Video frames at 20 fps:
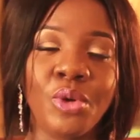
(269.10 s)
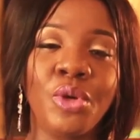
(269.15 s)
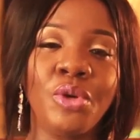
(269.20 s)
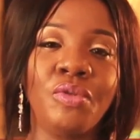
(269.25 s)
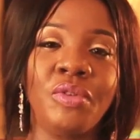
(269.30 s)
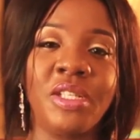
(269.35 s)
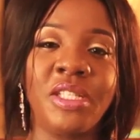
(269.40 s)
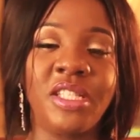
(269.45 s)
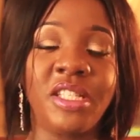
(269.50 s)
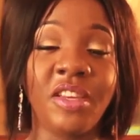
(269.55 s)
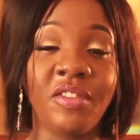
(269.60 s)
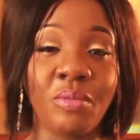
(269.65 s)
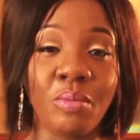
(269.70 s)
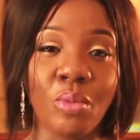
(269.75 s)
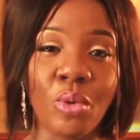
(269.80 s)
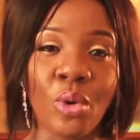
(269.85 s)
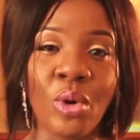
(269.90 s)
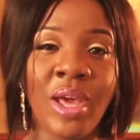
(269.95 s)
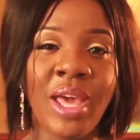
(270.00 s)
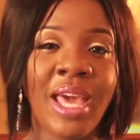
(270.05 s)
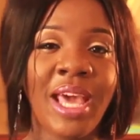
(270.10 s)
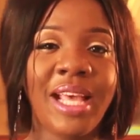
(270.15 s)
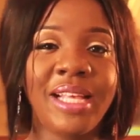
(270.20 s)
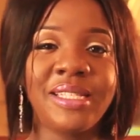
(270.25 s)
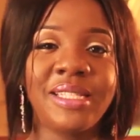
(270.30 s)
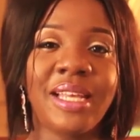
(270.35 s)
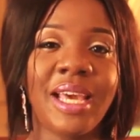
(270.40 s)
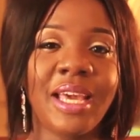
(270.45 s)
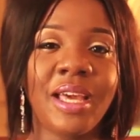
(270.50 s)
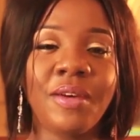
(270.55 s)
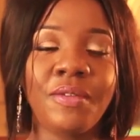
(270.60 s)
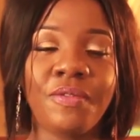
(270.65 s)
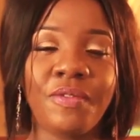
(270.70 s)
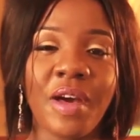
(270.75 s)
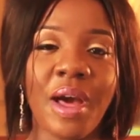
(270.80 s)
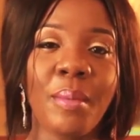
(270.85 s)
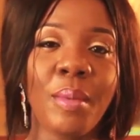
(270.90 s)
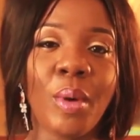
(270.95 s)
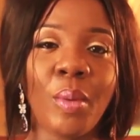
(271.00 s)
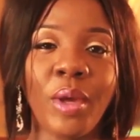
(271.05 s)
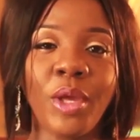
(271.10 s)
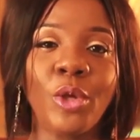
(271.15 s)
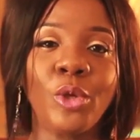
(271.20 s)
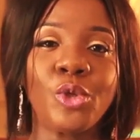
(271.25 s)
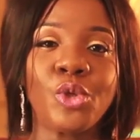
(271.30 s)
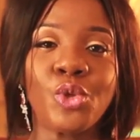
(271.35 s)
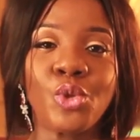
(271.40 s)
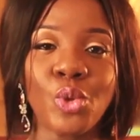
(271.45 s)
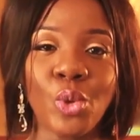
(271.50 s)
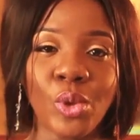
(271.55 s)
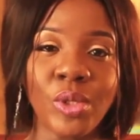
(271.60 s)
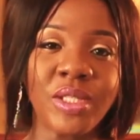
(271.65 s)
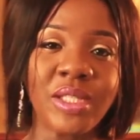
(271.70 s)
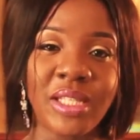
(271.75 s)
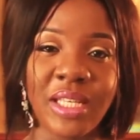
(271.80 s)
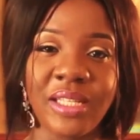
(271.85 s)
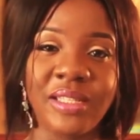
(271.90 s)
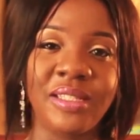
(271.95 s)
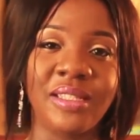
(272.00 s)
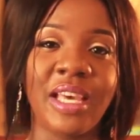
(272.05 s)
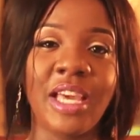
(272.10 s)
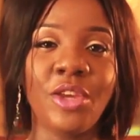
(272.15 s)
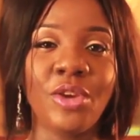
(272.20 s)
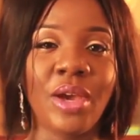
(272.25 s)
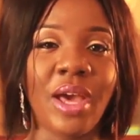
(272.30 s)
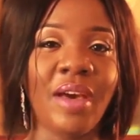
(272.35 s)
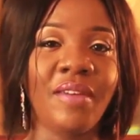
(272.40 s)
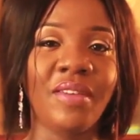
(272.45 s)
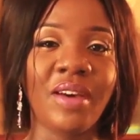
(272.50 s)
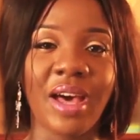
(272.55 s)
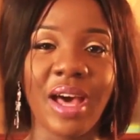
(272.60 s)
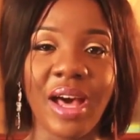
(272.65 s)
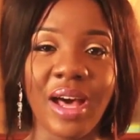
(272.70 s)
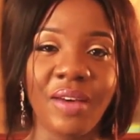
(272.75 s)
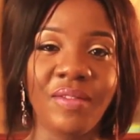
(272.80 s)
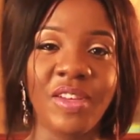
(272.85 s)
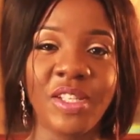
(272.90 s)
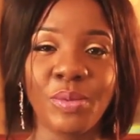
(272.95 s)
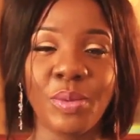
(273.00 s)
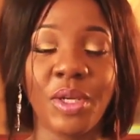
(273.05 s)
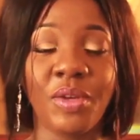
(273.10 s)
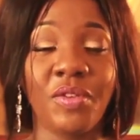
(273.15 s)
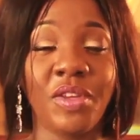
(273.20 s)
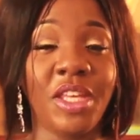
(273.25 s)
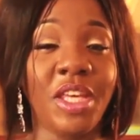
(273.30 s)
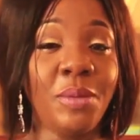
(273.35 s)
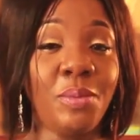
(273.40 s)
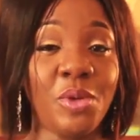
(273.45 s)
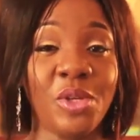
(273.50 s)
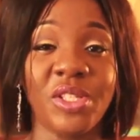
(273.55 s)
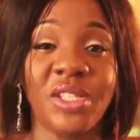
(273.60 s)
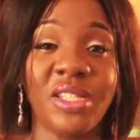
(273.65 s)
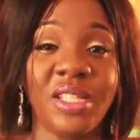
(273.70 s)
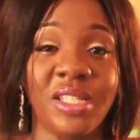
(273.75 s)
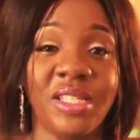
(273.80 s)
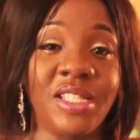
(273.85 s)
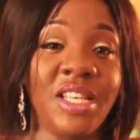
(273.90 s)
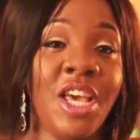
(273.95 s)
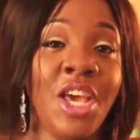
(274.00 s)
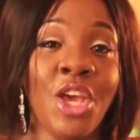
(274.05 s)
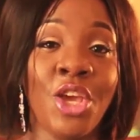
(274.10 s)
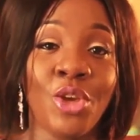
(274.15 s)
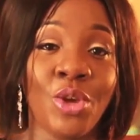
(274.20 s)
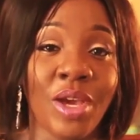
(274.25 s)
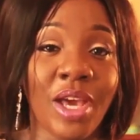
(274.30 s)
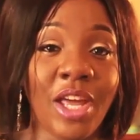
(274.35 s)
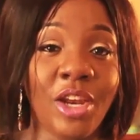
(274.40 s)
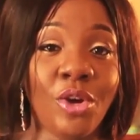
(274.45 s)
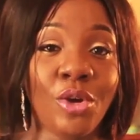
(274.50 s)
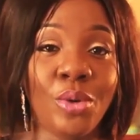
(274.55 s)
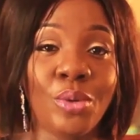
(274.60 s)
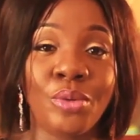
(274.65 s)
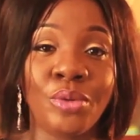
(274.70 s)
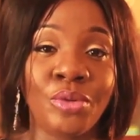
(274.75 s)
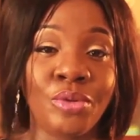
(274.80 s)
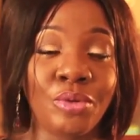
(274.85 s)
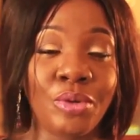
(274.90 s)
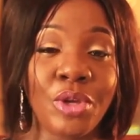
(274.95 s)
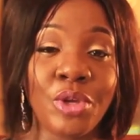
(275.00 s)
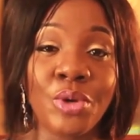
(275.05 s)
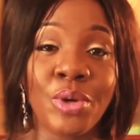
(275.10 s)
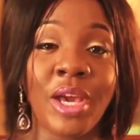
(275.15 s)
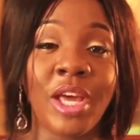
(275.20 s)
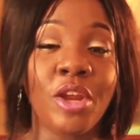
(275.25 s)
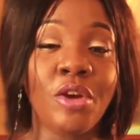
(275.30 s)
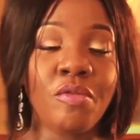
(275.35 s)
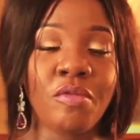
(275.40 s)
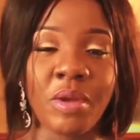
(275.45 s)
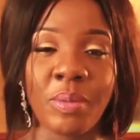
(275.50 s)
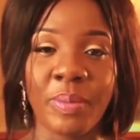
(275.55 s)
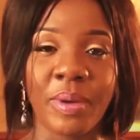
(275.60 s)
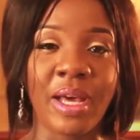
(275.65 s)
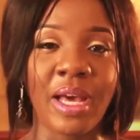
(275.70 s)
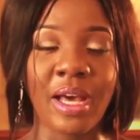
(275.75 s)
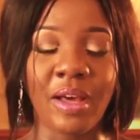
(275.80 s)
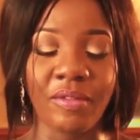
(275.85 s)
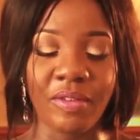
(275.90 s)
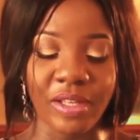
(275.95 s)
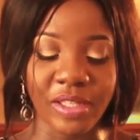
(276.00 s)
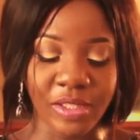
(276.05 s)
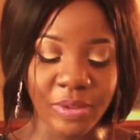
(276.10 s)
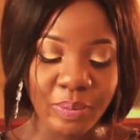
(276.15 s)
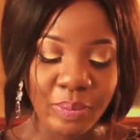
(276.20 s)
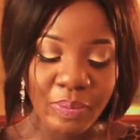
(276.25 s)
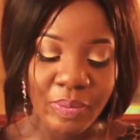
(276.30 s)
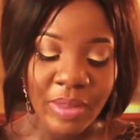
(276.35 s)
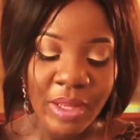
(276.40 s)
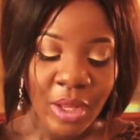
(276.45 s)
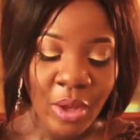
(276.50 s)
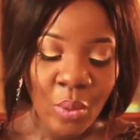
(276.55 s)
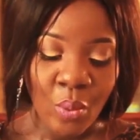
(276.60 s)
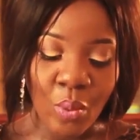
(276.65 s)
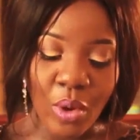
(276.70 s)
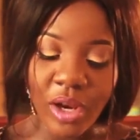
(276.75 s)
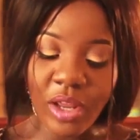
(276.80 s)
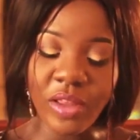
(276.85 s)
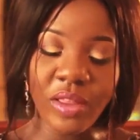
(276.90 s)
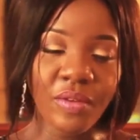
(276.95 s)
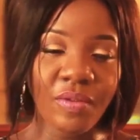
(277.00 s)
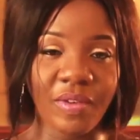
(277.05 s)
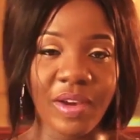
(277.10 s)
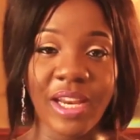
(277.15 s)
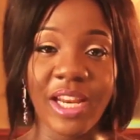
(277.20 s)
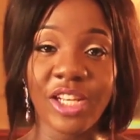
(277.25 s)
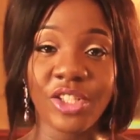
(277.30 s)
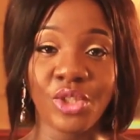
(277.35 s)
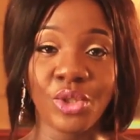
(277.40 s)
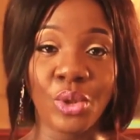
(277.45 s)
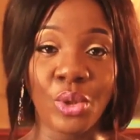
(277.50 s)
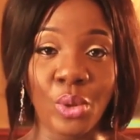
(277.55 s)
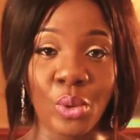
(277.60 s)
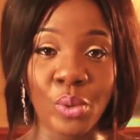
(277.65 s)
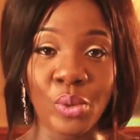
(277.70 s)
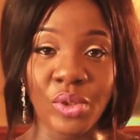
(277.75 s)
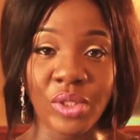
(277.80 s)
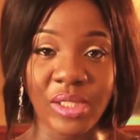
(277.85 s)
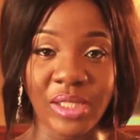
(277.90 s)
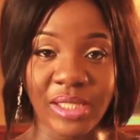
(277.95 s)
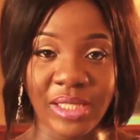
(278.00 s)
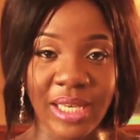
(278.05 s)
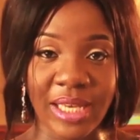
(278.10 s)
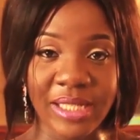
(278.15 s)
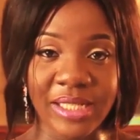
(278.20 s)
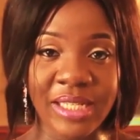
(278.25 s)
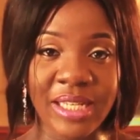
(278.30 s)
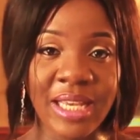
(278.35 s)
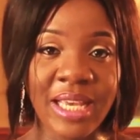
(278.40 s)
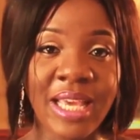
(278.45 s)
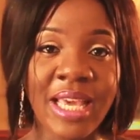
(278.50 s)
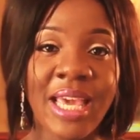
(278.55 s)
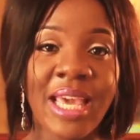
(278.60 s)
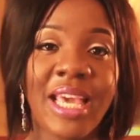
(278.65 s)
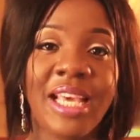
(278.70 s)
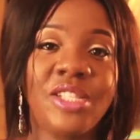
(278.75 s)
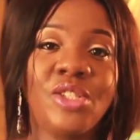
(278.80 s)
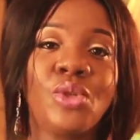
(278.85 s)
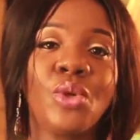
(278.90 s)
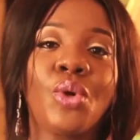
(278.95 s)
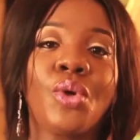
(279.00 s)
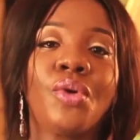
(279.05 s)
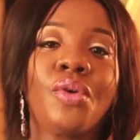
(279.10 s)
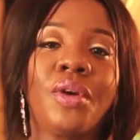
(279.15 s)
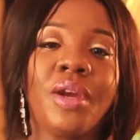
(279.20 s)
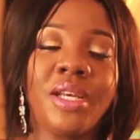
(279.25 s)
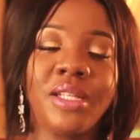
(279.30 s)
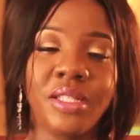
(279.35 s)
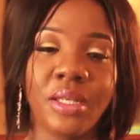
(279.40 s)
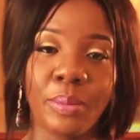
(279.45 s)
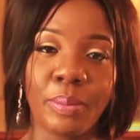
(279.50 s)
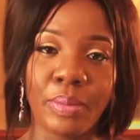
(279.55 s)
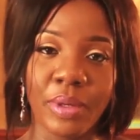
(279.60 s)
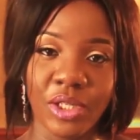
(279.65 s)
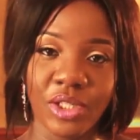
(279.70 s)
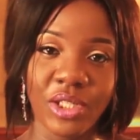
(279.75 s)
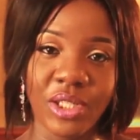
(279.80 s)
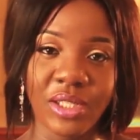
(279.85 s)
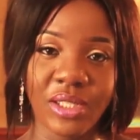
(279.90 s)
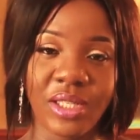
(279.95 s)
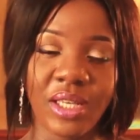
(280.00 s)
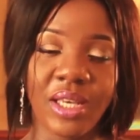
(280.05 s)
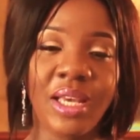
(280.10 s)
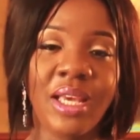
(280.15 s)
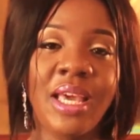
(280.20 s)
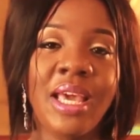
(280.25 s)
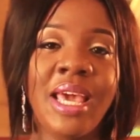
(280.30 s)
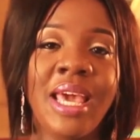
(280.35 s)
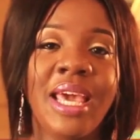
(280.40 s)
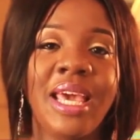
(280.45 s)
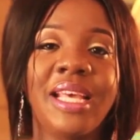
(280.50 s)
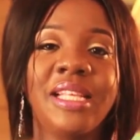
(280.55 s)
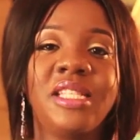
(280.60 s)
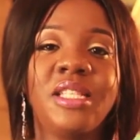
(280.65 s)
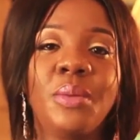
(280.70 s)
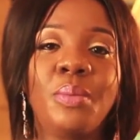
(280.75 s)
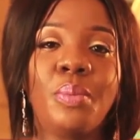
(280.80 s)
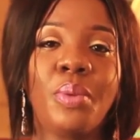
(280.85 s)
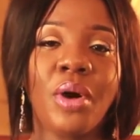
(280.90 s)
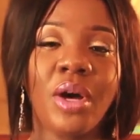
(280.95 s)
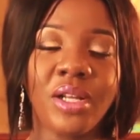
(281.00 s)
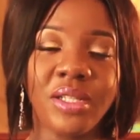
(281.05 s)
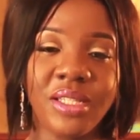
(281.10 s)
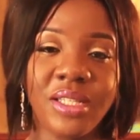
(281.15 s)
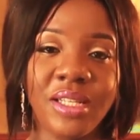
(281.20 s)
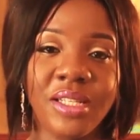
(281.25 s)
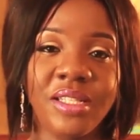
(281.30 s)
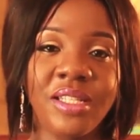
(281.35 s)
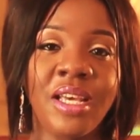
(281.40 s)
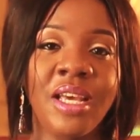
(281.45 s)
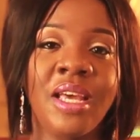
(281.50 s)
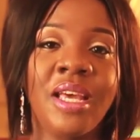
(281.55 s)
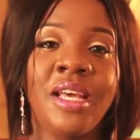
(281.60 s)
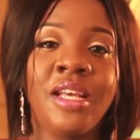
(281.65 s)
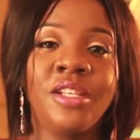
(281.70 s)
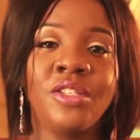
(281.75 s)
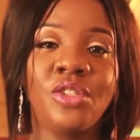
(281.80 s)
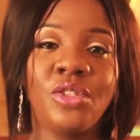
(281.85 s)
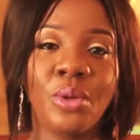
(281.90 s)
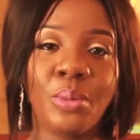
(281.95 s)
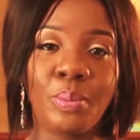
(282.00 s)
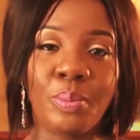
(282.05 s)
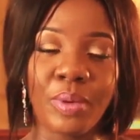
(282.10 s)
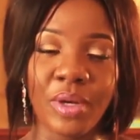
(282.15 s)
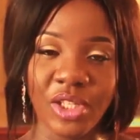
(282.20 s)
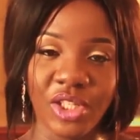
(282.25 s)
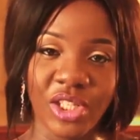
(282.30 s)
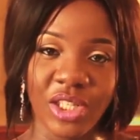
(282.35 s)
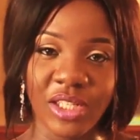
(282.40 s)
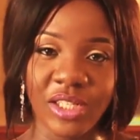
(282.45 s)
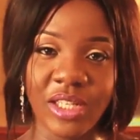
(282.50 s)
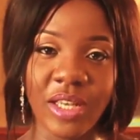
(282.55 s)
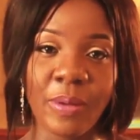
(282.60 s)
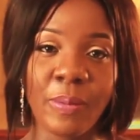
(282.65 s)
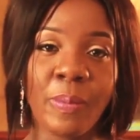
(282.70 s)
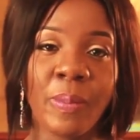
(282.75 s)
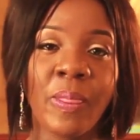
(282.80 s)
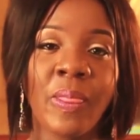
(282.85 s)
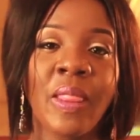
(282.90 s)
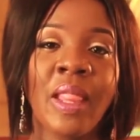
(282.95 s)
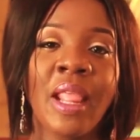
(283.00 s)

going to receive more. It's like a farmer. When you sow seeds, then you have a harvest. But if you keep your seeds, you cannot reap a harvest. One other financial goal to set is to create a budget. It's important to budget.